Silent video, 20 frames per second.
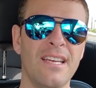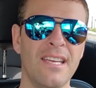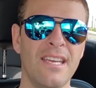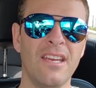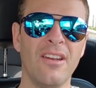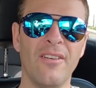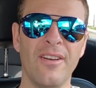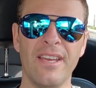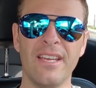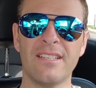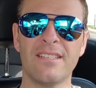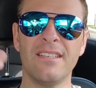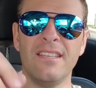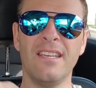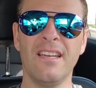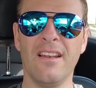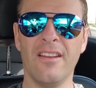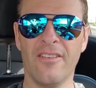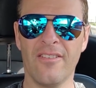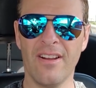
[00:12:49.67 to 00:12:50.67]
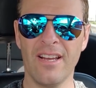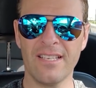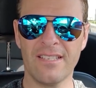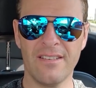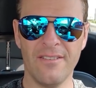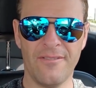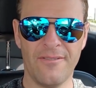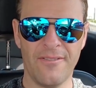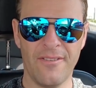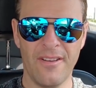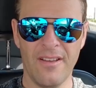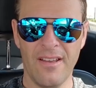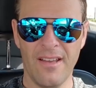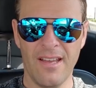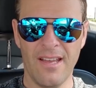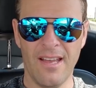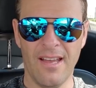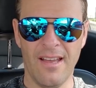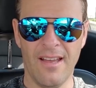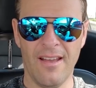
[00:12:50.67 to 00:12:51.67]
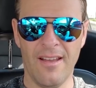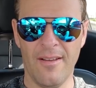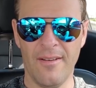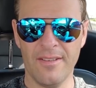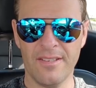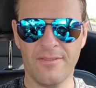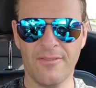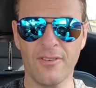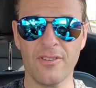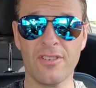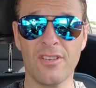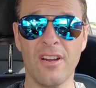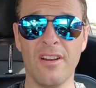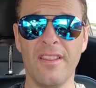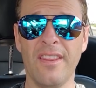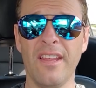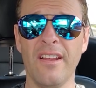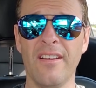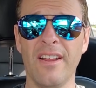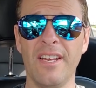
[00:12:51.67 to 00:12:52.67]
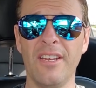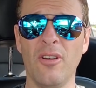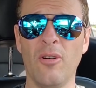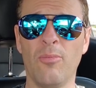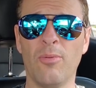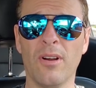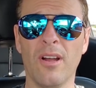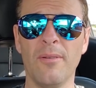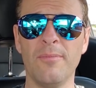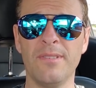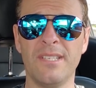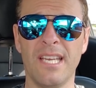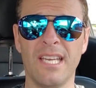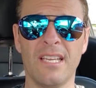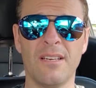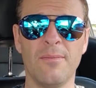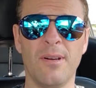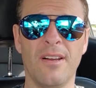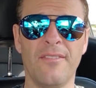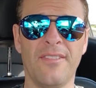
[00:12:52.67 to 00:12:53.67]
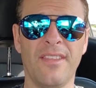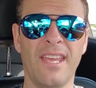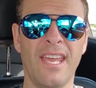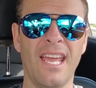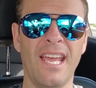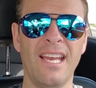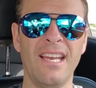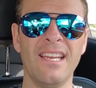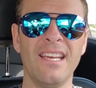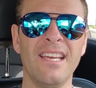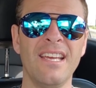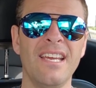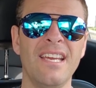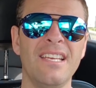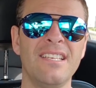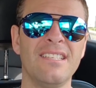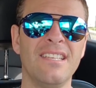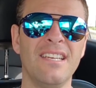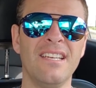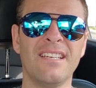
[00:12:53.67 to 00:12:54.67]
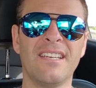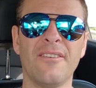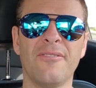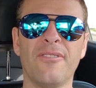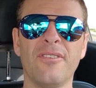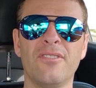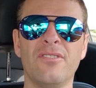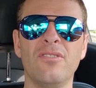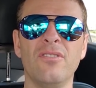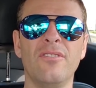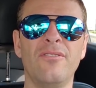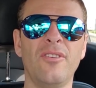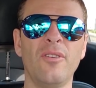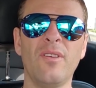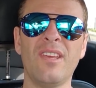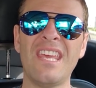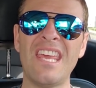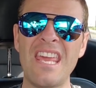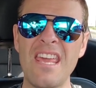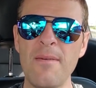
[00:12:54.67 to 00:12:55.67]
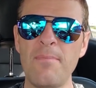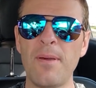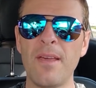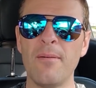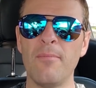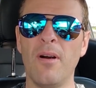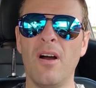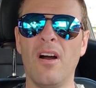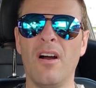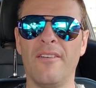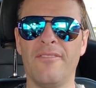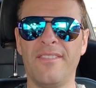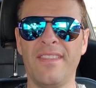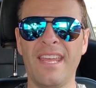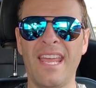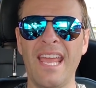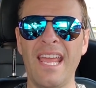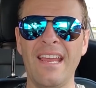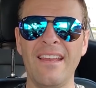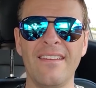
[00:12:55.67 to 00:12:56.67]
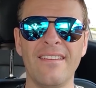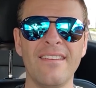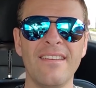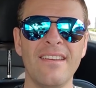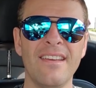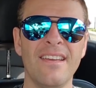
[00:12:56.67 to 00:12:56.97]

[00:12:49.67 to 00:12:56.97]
You know, he gets a little aggressive. His first start of the year, I had no problem taking him off the gate. He's a little different, too. If you keep him off the gate,